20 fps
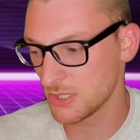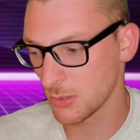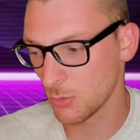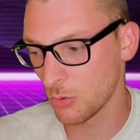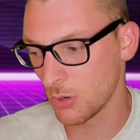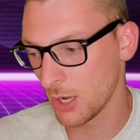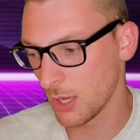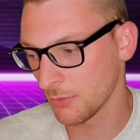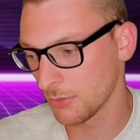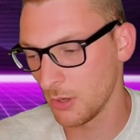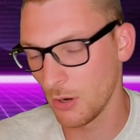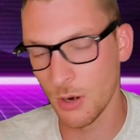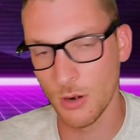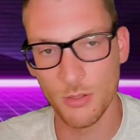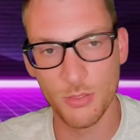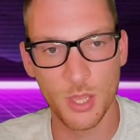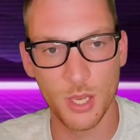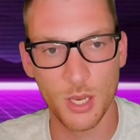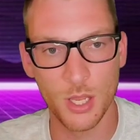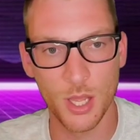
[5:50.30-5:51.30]
Maybe someone out
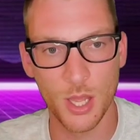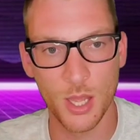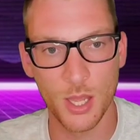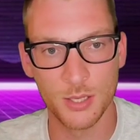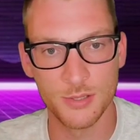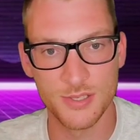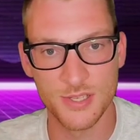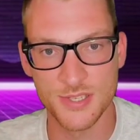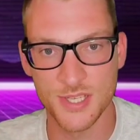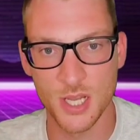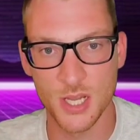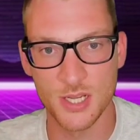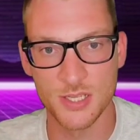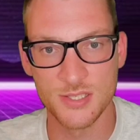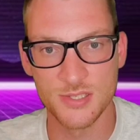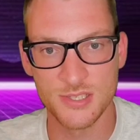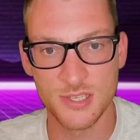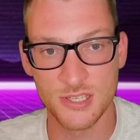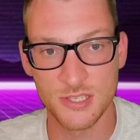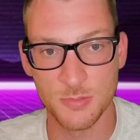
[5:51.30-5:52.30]
there that
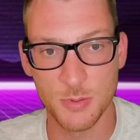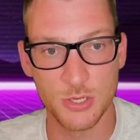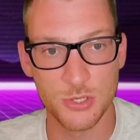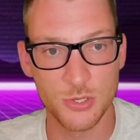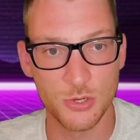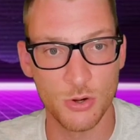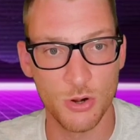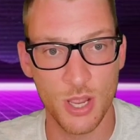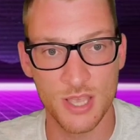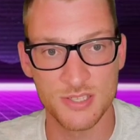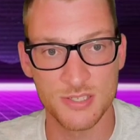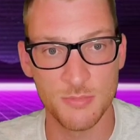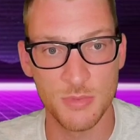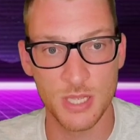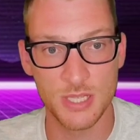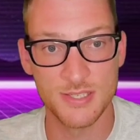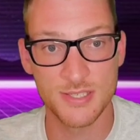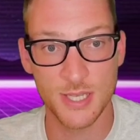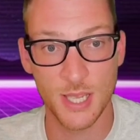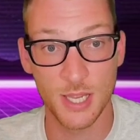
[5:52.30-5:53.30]
designs suspension or has
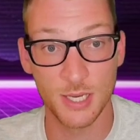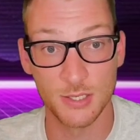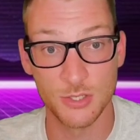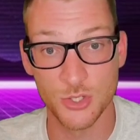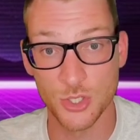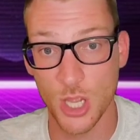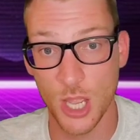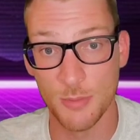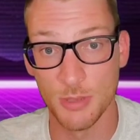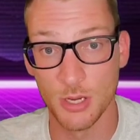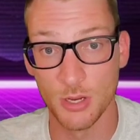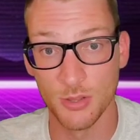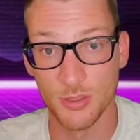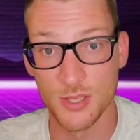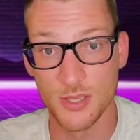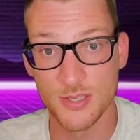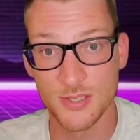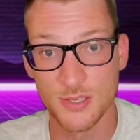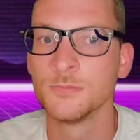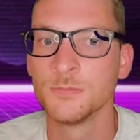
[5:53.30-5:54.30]
some insight can chime in
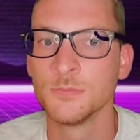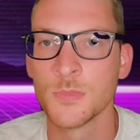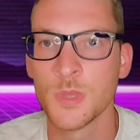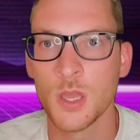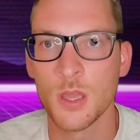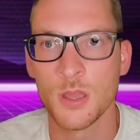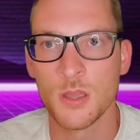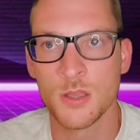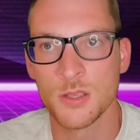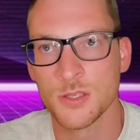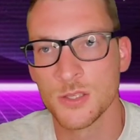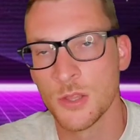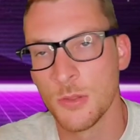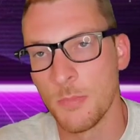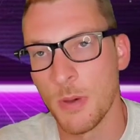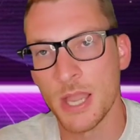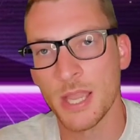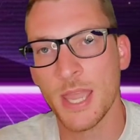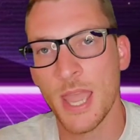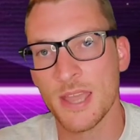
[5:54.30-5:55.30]
on this.
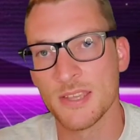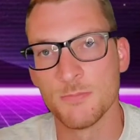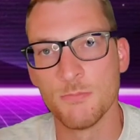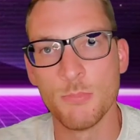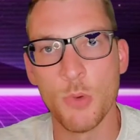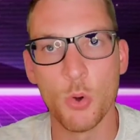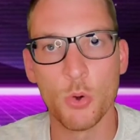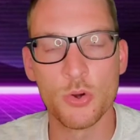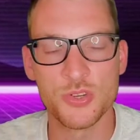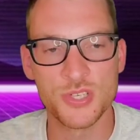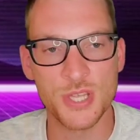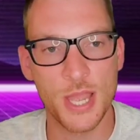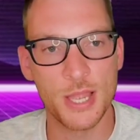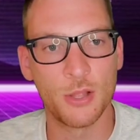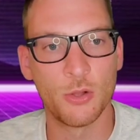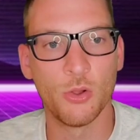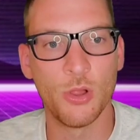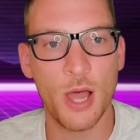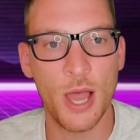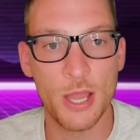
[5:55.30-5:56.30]
So the bike has
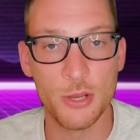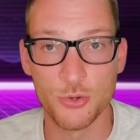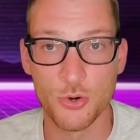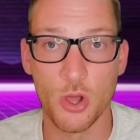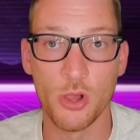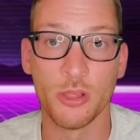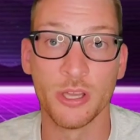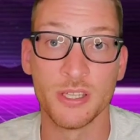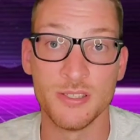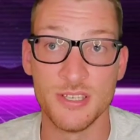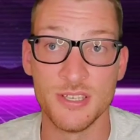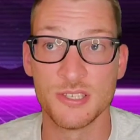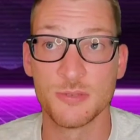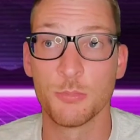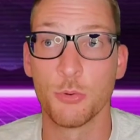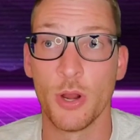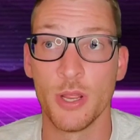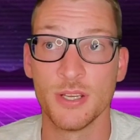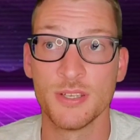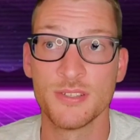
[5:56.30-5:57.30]
motorcycle hydraulic
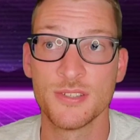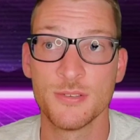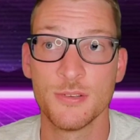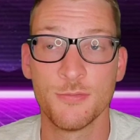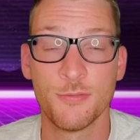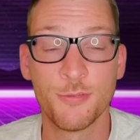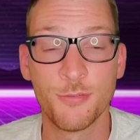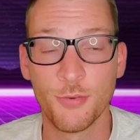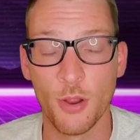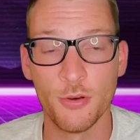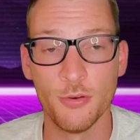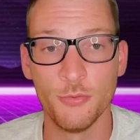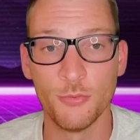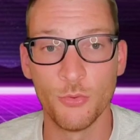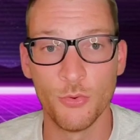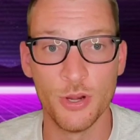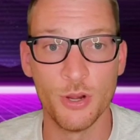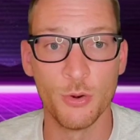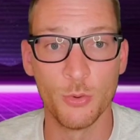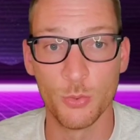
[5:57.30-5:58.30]
disc brakes, front
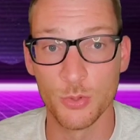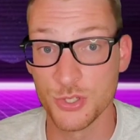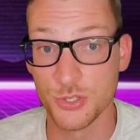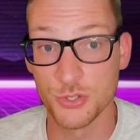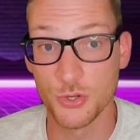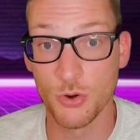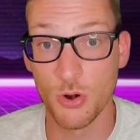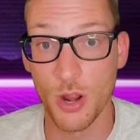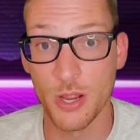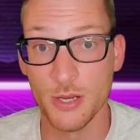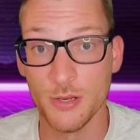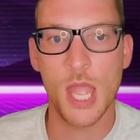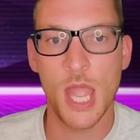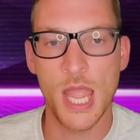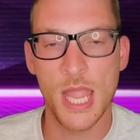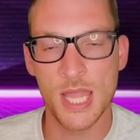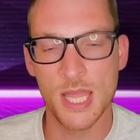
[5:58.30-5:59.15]
and rear, which is great.